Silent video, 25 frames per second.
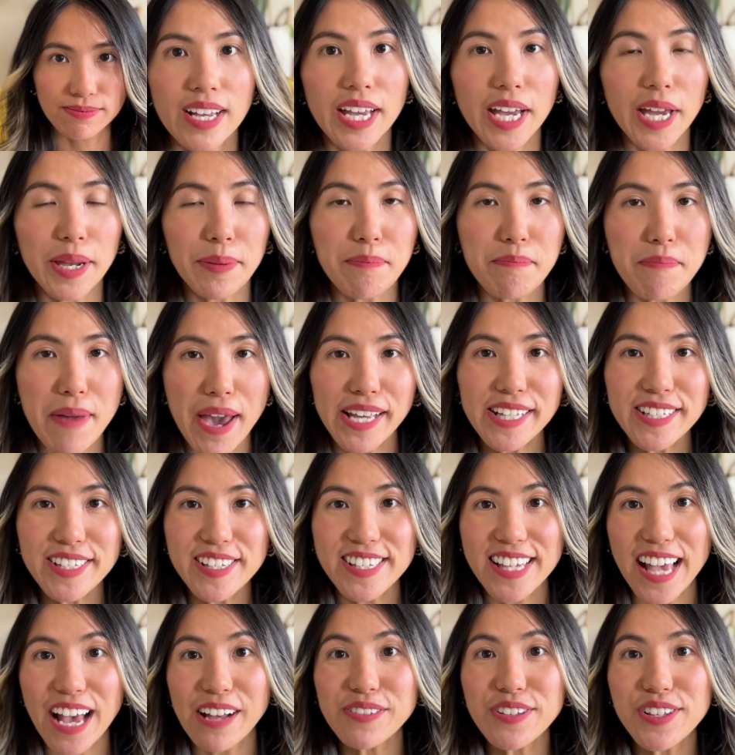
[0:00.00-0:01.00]
It may
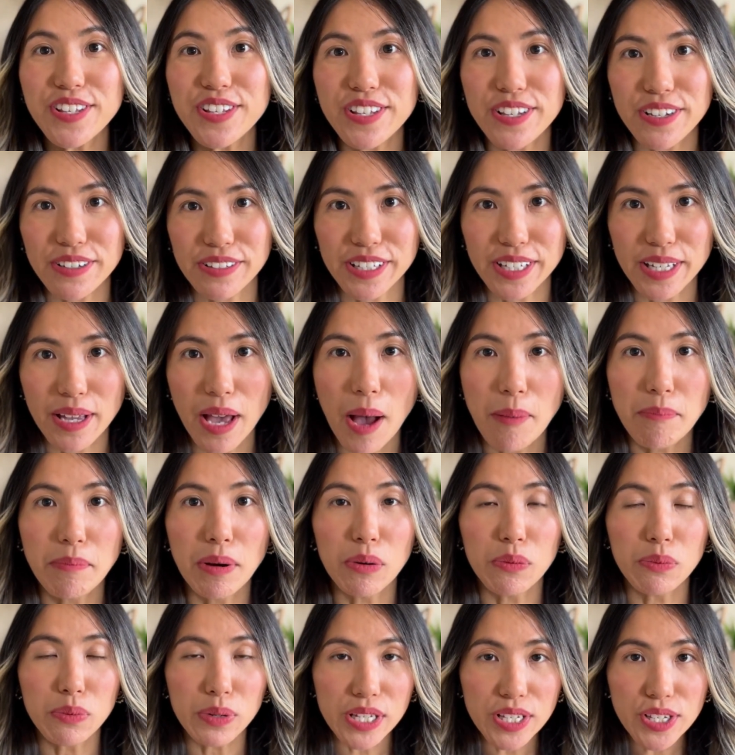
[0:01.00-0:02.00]
sound silly,
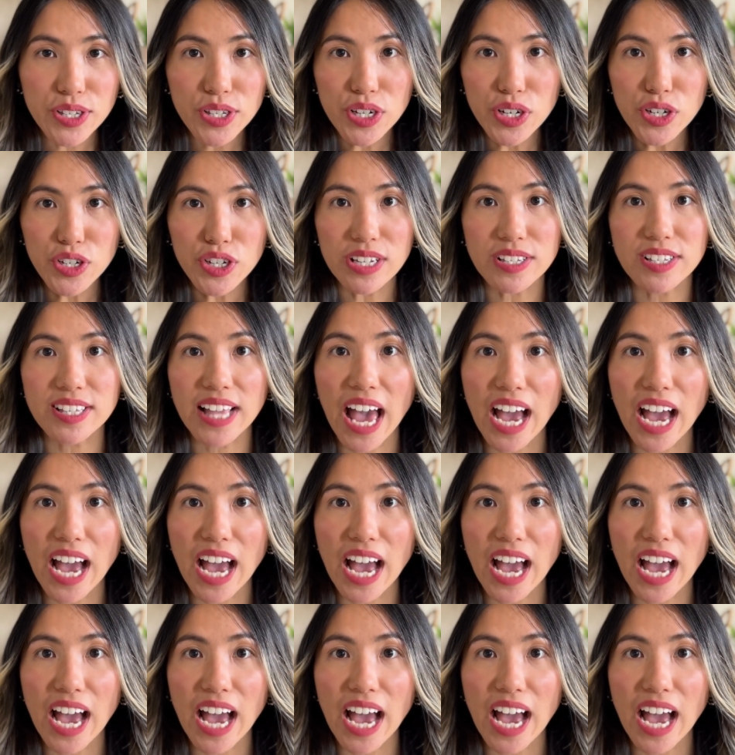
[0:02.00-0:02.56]
but research has